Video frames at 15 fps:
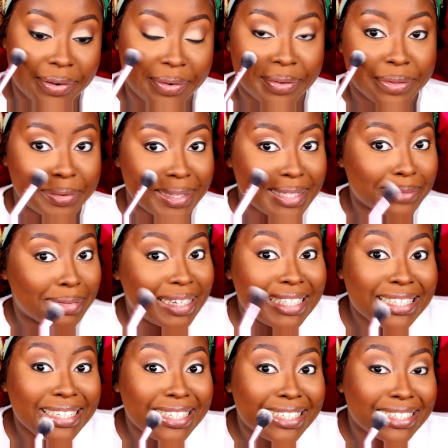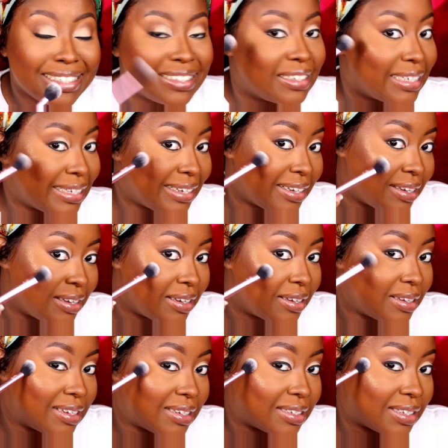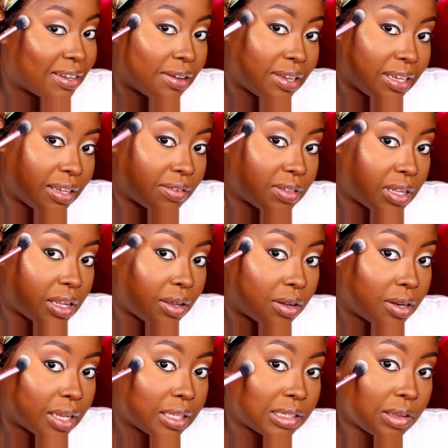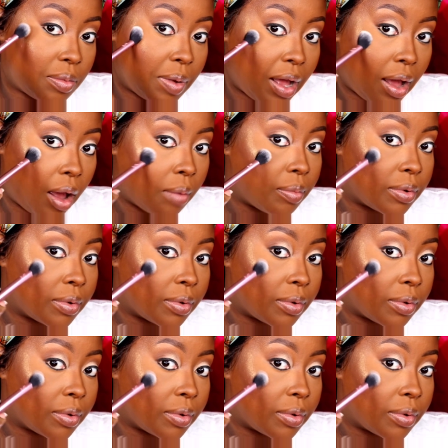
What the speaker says: all the way to my cheek. So it gives a little nice little pop.